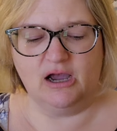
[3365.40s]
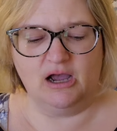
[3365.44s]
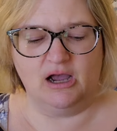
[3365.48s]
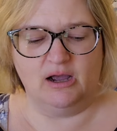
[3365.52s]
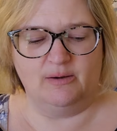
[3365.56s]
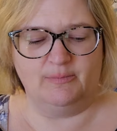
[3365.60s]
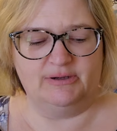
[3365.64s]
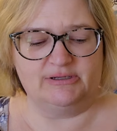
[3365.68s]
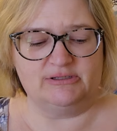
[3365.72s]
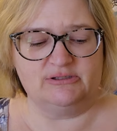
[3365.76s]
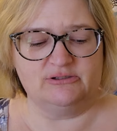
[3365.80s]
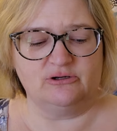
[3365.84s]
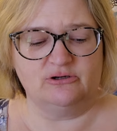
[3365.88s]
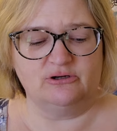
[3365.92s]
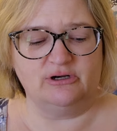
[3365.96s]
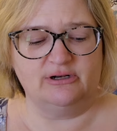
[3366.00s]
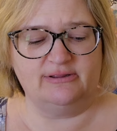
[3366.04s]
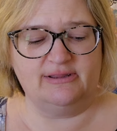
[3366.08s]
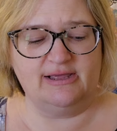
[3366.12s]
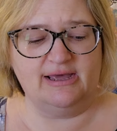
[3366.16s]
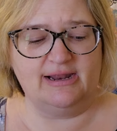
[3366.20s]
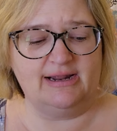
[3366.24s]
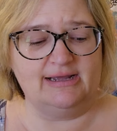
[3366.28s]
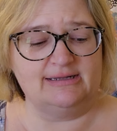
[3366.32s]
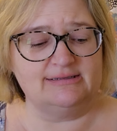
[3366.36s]
Um, I started
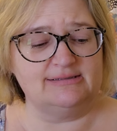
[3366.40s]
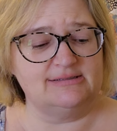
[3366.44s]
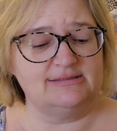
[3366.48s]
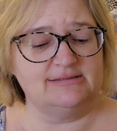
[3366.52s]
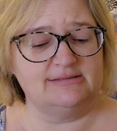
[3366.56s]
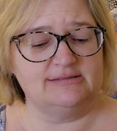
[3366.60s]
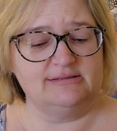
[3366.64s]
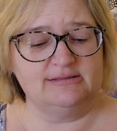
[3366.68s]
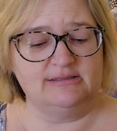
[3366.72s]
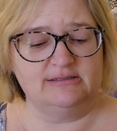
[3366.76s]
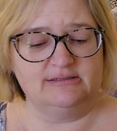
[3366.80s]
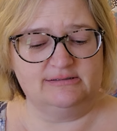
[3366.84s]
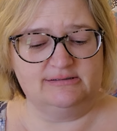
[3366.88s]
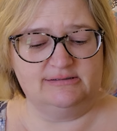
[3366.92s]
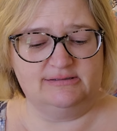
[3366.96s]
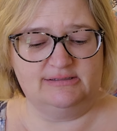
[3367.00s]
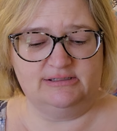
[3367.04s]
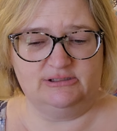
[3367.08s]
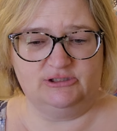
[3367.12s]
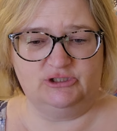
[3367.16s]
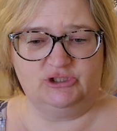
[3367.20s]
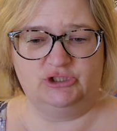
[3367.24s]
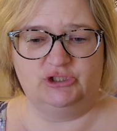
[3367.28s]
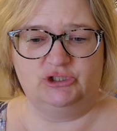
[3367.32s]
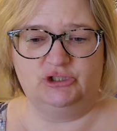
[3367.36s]
that at the
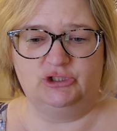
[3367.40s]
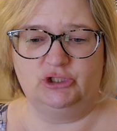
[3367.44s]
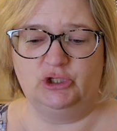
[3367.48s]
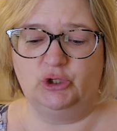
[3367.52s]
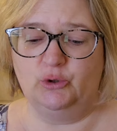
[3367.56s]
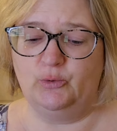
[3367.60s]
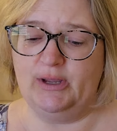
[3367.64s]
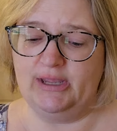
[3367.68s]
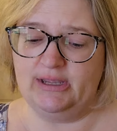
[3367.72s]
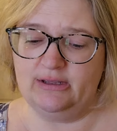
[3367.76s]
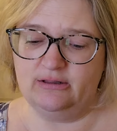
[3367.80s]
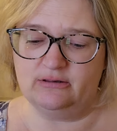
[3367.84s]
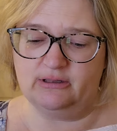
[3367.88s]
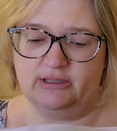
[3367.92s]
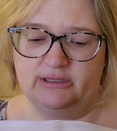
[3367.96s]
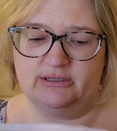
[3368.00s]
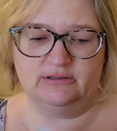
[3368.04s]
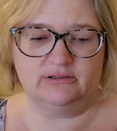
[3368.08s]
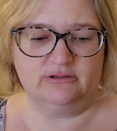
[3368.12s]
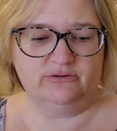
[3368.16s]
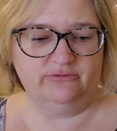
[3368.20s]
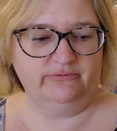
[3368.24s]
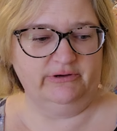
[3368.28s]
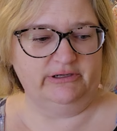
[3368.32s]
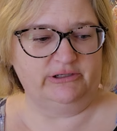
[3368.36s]
Stitch New
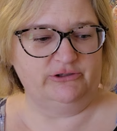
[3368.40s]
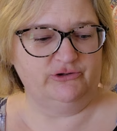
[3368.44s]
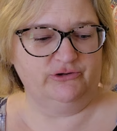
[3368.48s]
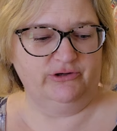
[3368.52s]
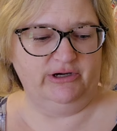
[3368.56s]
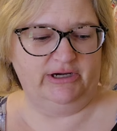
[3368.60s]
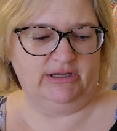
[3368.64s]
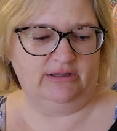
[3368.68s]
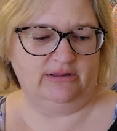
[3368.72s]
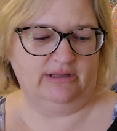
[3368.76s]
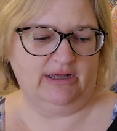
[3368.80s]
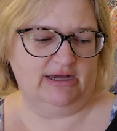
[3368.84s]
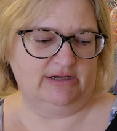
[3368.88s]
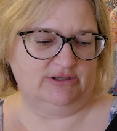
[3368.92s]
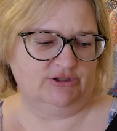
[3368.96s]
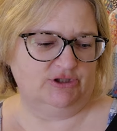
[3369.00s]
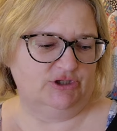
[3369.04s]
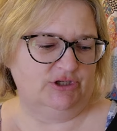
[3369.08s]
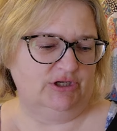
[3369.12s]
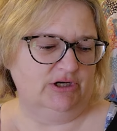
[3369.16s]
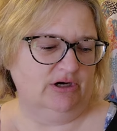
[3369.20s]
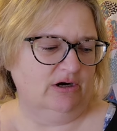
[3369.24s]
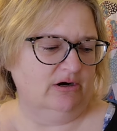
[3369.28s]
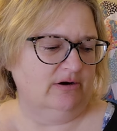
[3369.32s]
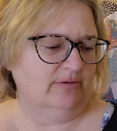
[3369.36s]
England retreat
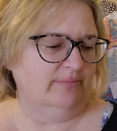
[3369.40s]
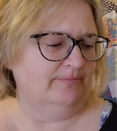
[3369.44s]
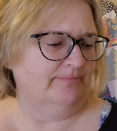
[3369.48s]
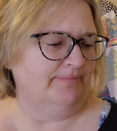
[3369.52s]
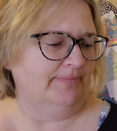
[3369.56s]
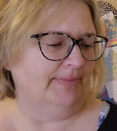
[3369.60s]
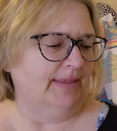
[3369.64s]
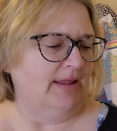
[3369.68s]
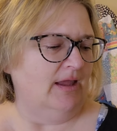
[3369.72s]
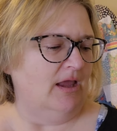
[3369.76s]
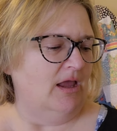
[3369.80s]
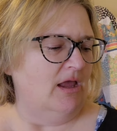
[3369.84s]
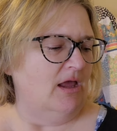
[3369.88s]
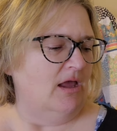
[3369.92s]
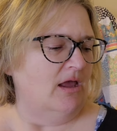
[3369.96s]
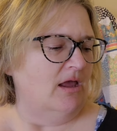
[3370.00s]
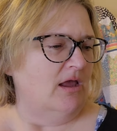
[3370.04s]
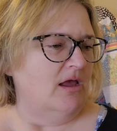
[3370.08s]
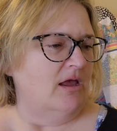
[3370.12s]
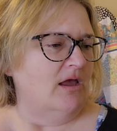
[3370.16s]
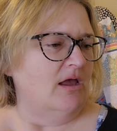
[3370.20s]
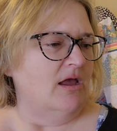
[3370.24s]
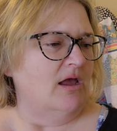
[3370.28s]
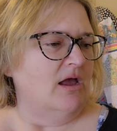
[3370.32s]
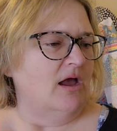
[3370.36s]
last year.
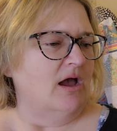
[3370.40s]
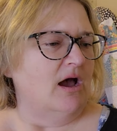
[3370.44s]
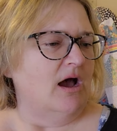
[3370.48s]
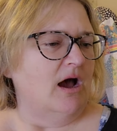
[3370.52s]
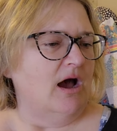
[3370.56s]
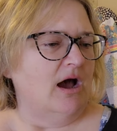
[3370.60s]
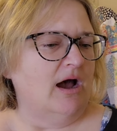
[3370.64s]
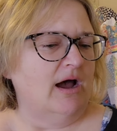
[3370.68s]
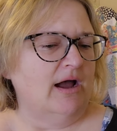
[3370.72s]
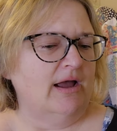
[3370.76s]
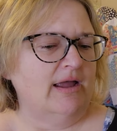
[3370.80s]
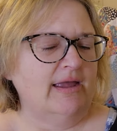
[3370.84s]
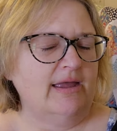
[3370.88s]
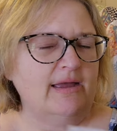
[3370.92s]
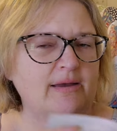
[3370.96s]
I